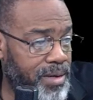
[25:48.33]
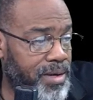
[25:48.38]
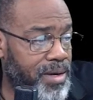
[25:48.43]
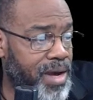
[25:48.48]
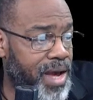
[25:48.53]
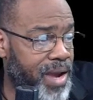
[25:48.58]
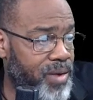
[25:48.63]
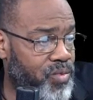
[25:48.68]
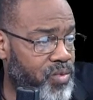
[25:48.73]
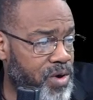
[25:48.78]

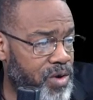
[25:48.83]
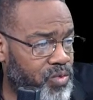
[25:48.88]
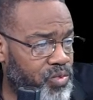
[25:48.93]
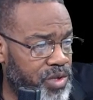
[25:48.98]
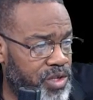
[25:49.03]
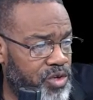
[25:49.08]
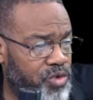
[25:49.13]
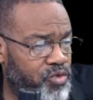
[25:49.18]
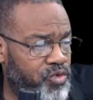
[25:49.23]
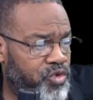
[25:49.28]
I worked
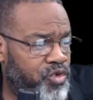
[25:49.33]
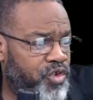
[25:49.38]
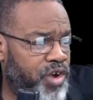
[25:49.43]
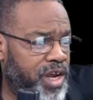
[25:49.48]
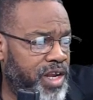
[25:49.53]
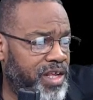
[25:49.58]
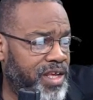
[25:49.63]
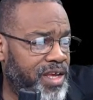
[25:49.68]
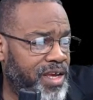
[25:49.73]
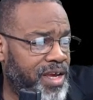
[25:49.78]
with a
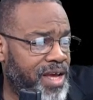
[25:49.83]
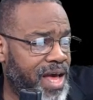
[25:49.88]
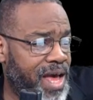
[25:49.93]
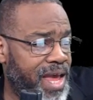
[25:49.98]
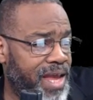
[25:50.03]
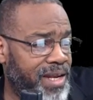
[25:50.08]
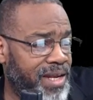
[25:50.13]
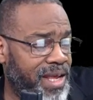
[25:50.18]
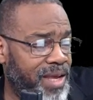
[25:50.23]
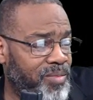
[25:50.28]
Ukrainian
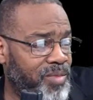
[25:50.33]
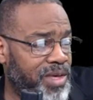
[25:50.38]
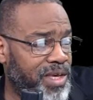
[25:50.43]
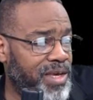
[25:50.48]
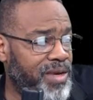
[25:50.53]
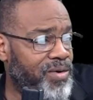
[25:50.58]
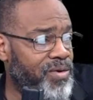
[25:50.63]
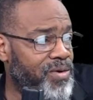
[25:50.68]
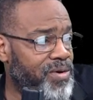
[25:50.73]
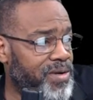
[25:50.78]
guy named
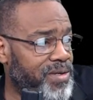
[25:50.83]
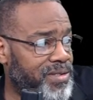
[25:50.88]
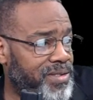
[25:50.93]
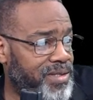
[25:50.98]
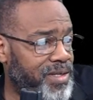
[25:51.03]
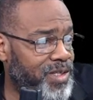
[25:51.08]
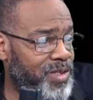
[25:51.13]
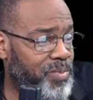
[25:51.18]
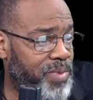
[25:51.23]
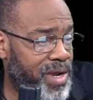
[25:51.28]
Igor,
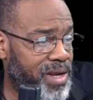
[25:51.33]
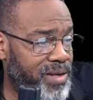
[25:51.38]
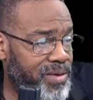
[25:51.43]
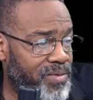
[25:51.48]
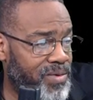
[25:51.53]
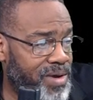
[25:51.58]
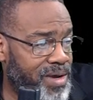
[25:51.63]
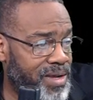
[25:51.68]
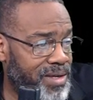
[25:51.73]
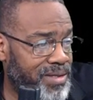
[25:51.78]
says
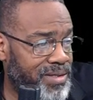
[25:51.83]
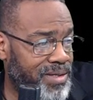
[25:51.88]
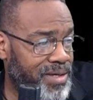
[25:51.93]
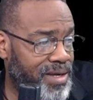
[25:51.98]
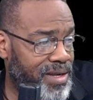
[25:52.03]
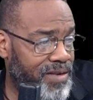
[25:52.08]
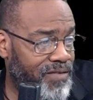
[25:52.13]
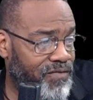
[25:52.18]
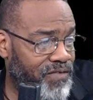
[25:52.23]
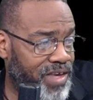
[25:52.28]
Pennywise.
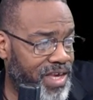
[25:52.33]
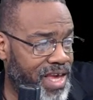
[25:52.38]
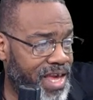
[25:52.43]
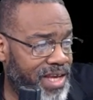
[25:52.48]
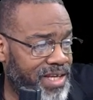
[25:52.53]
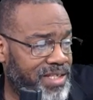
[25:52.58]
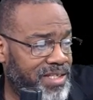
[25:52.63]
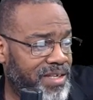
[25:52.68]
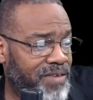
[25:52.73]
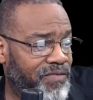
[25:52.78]
Uh, the
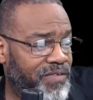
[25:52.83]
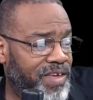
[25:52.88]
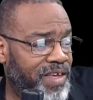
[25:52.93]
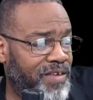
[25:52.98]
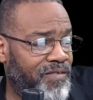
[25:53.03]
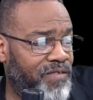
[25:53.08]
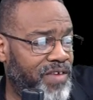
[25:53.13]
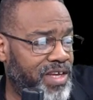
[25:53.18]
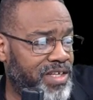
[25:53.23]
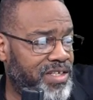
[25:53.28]
VX, the
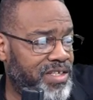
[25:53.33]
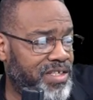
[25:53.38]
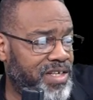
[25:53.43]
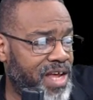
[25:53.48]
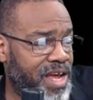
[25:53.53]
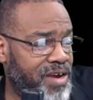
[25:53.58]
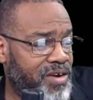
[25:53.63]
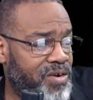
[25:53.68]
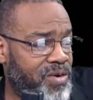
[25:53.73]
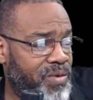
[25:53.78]
VIX is
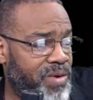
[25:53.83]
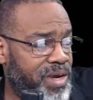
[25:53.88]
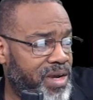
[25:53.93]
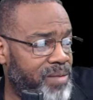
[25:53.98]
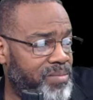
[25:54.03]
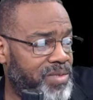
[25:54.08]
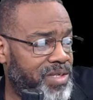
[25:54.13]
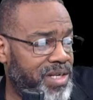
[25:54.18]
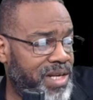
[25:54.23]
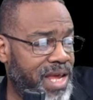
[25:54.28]
not going
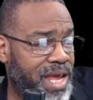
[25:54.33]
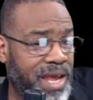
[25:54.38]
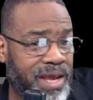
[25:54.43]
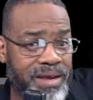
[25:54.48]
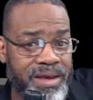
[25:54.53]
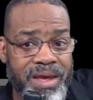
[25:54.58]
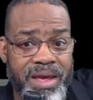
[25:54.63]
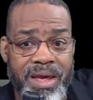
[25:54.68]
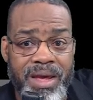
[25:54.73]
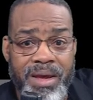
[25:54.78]
up today.
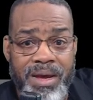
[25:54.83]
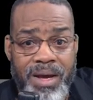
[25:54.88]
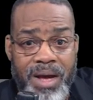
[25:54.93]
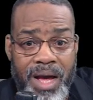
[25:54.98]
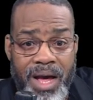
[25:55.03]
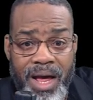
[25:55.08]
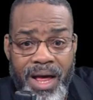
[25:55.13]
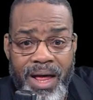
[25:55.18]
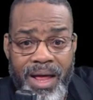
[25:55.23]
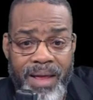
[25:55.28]

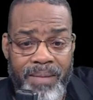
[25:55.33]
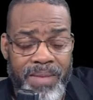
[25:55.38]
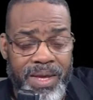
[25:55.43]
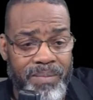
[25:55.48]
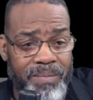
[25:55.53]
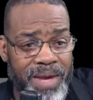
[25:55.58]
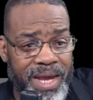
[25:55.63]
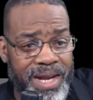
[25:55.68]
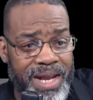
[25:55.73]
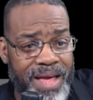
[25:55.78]
Um, it
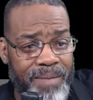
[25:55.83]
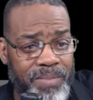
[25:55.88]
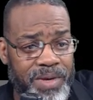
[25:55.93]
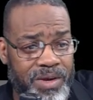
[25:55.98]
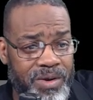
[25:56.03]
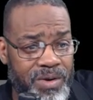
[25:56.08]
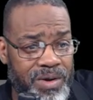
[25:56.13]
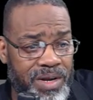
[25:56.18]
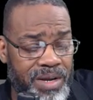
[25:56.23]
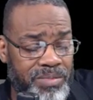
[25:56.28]
may not be
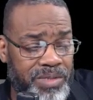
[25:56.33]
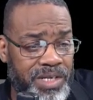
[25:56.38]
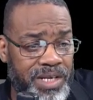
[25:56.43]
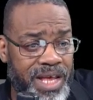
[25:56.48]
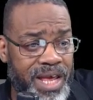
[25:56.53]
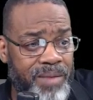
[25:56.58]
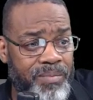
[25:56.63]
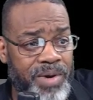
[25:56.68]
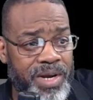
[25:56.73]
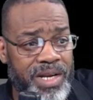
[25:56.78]
going up
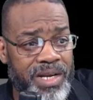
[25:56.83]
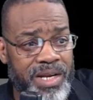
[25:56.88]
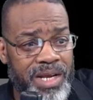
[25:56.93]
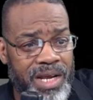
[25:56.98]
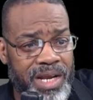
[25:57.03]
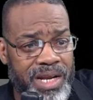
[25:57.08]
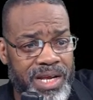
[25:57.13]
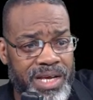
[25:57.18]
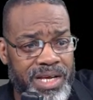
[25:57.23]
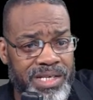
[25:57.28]
today, but it,
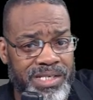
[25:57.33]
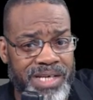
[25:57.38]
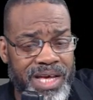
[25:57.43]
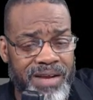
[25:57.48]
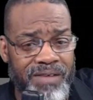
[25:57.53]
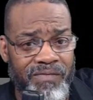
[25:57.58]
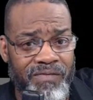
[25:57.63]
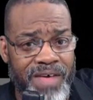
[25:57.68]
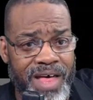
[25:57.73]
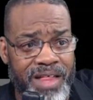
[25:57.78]
it is
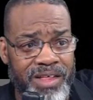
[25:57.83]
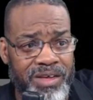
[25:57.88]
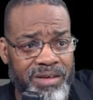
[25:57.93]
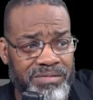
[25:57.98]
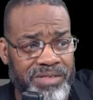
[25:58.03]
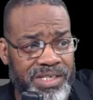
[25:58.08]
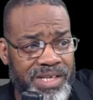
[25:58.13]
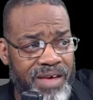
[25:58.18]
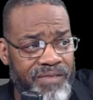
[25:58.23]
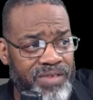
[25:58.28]
at a value
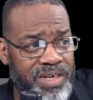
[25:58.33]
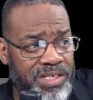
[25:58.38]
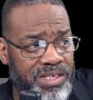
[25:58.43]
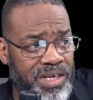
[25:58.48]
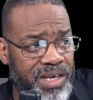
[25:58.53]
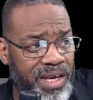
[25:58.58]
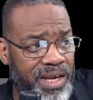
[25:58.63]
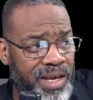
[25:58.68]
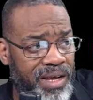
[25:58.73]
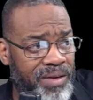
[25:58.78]
of
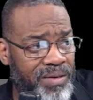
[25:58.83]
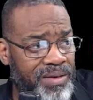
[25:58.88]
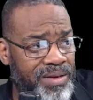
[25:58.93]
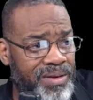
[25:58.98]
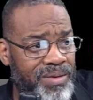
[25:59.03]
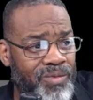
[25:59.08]
17.